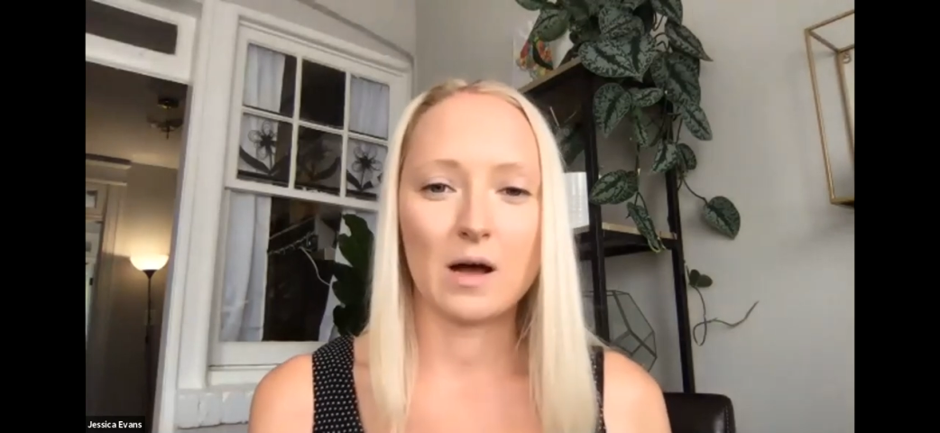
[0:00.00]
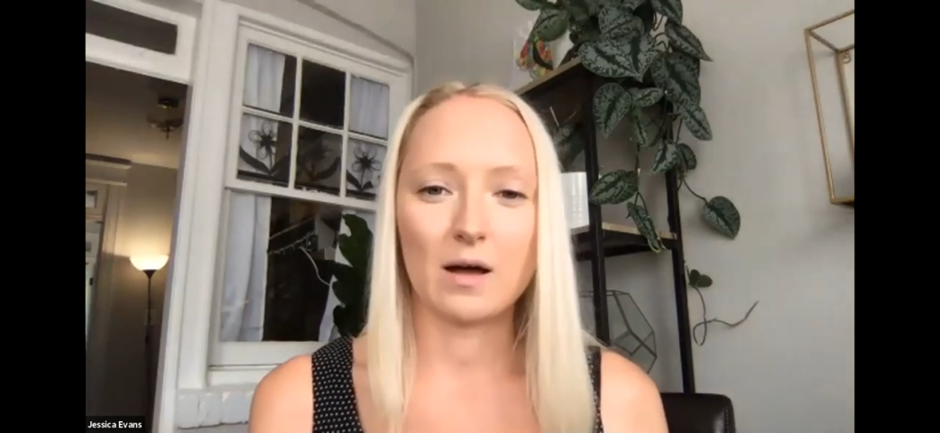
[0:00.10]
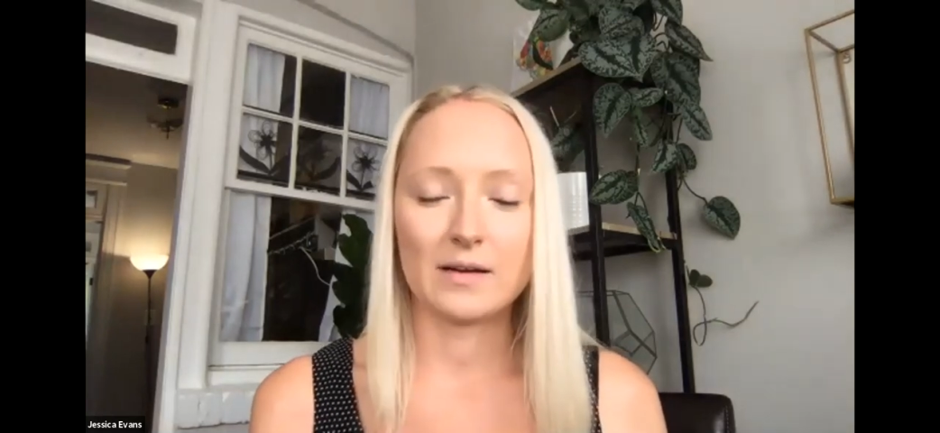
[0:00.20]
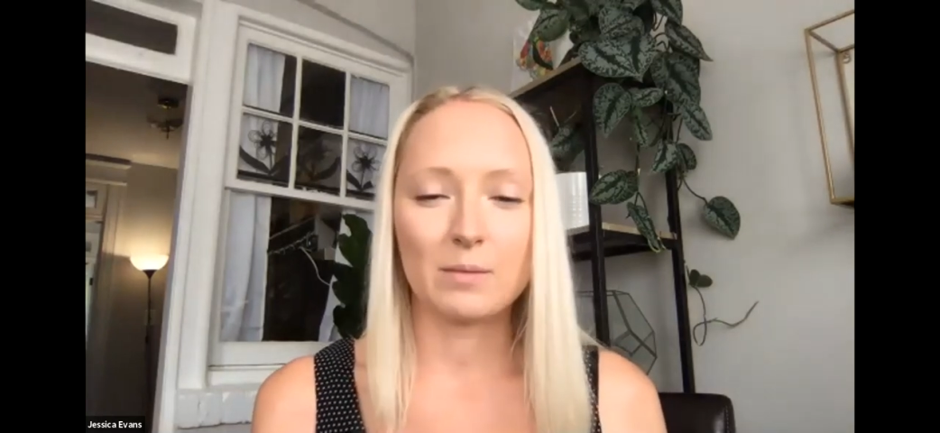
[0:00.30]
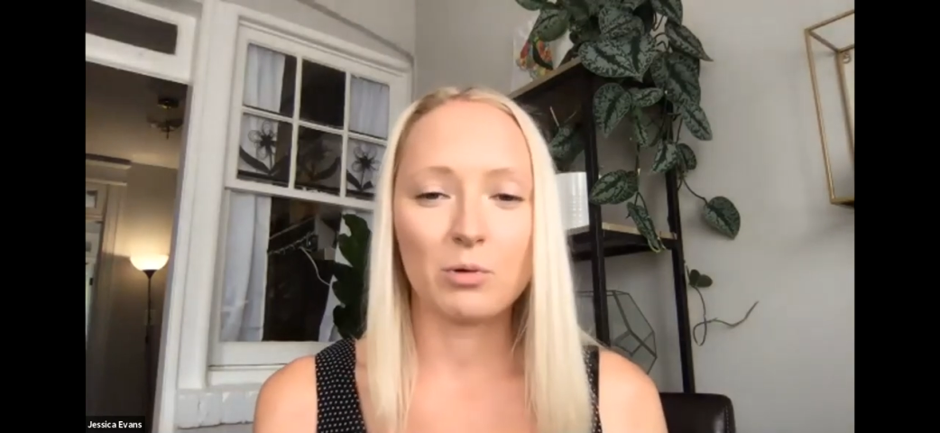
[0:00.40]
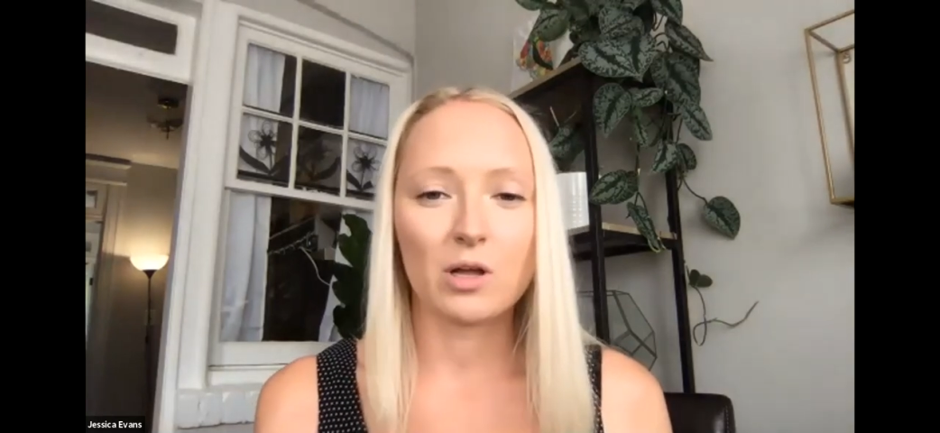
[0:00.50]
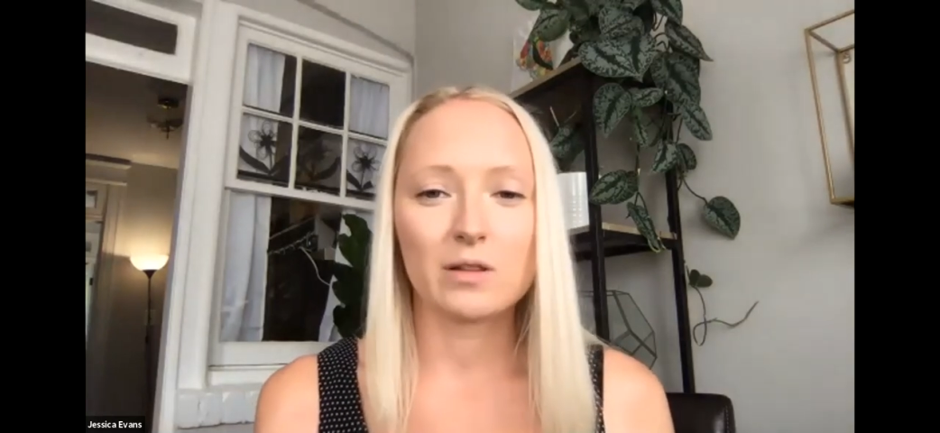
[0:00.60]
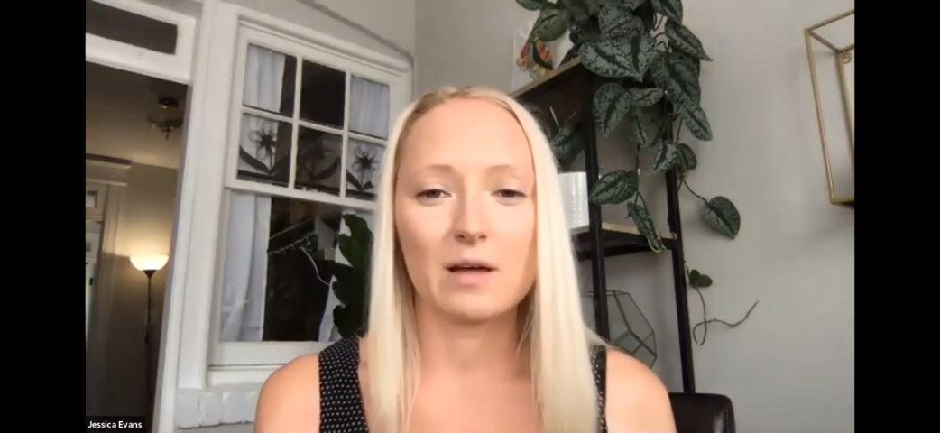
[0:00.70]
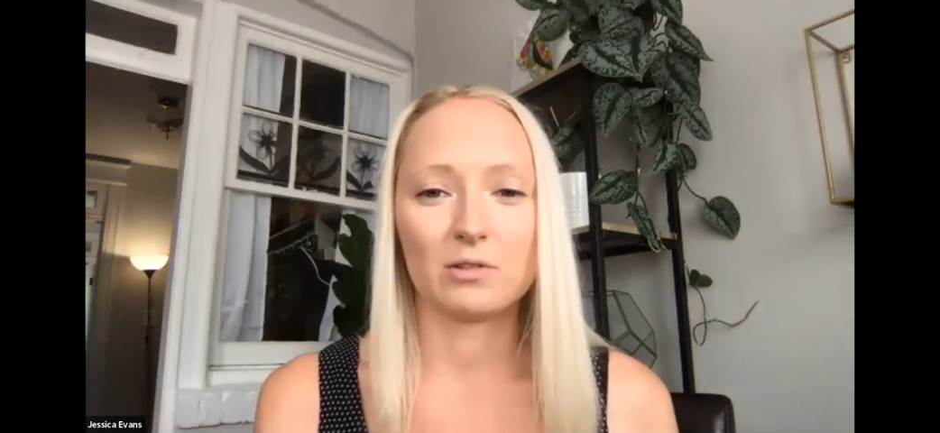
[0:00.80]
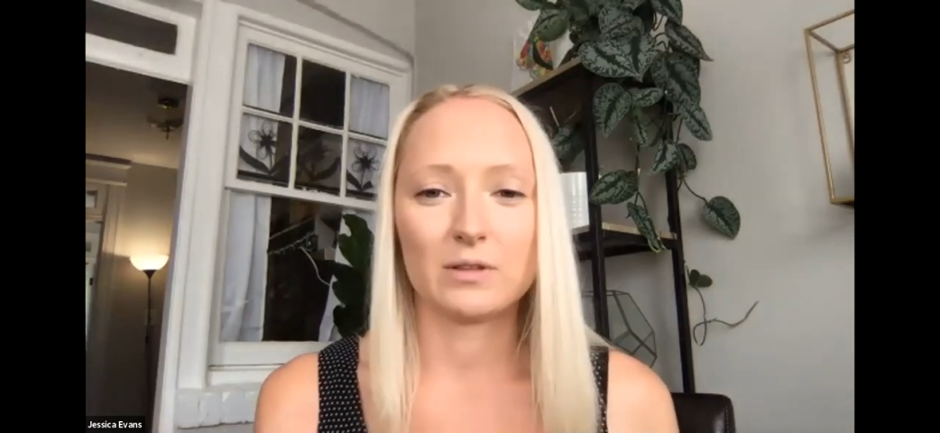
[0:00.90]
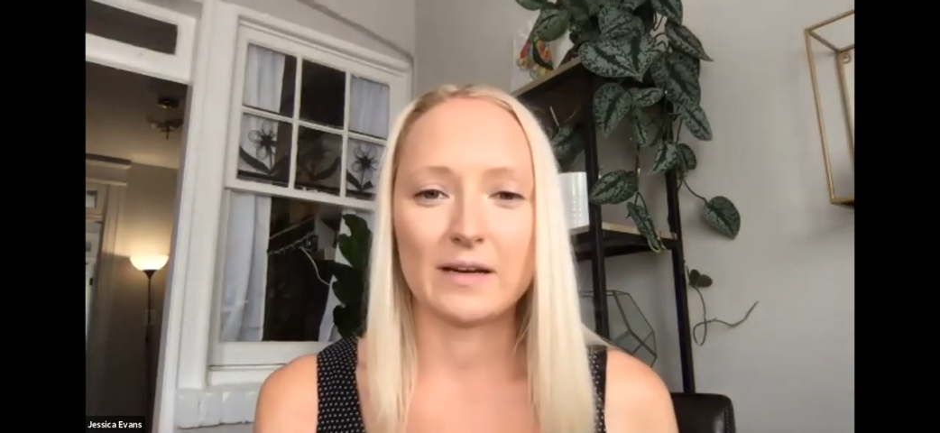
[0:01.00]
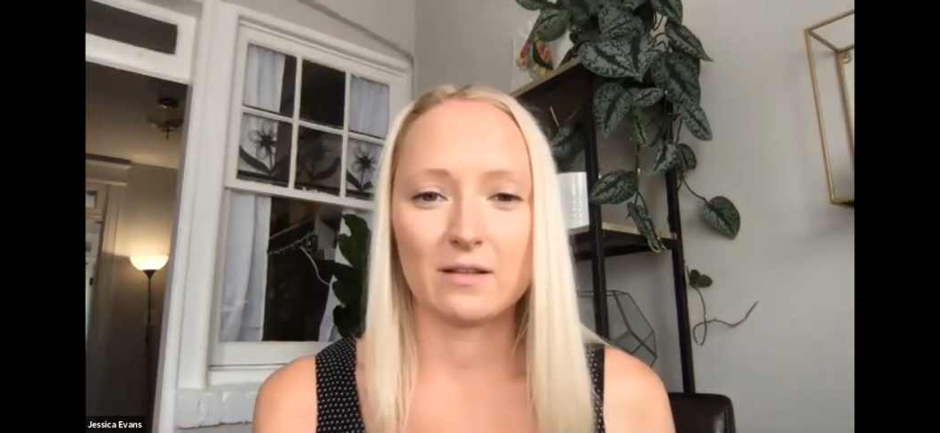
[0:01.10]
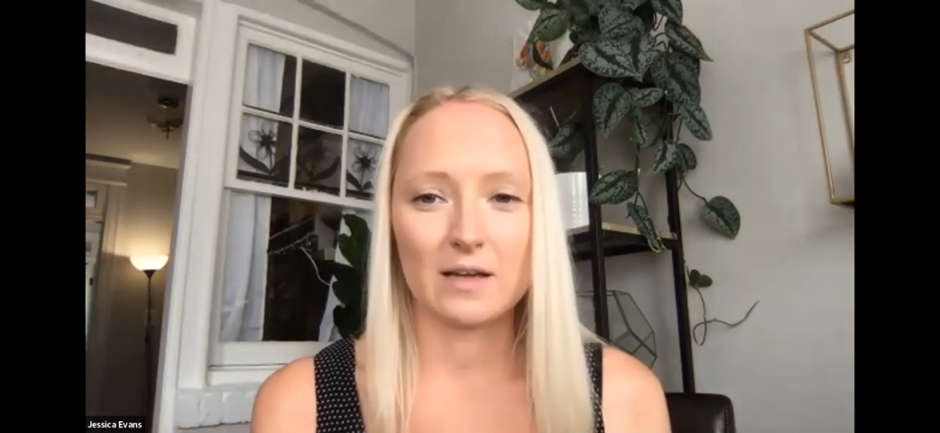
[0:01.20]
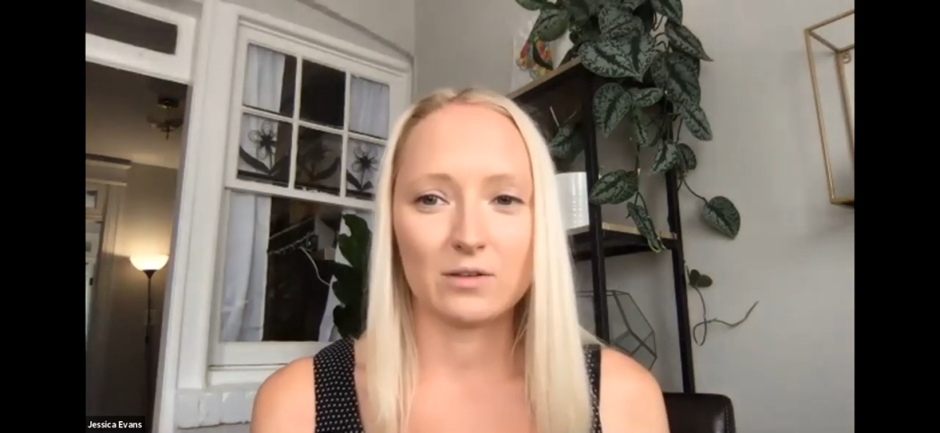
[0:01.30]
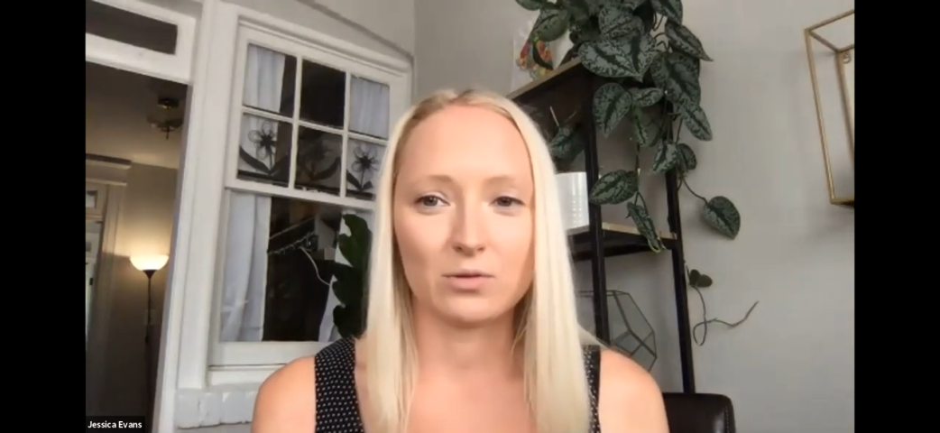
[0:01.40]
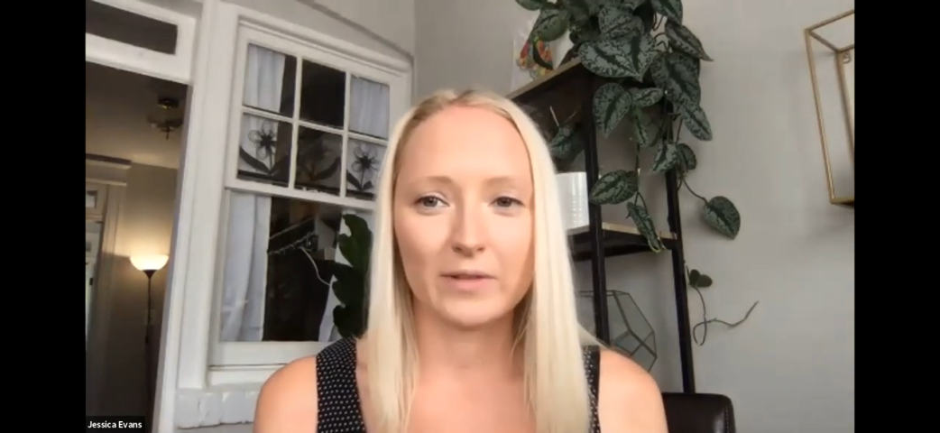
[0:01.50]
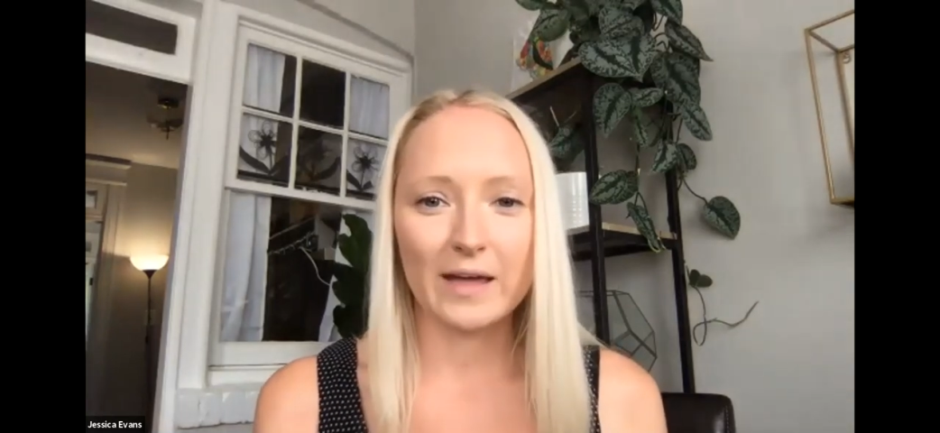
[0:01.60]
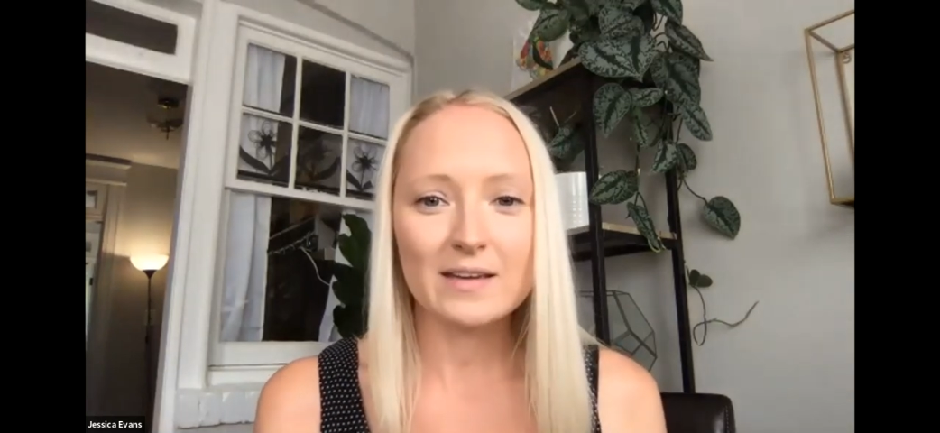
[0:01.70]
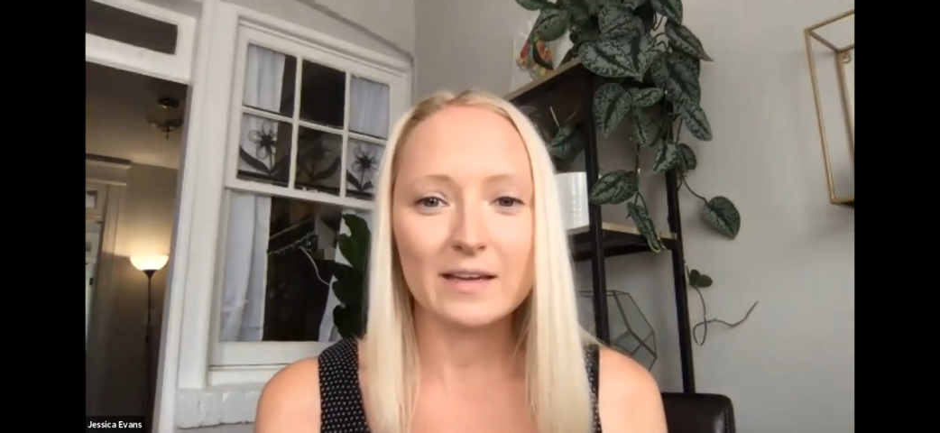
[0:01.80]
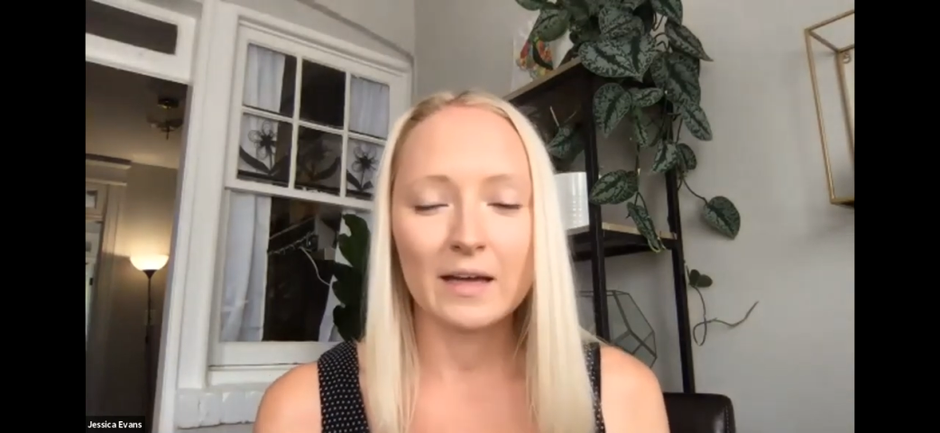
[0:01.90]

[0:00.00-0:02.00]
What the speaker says: neighborhood level data that you'd like,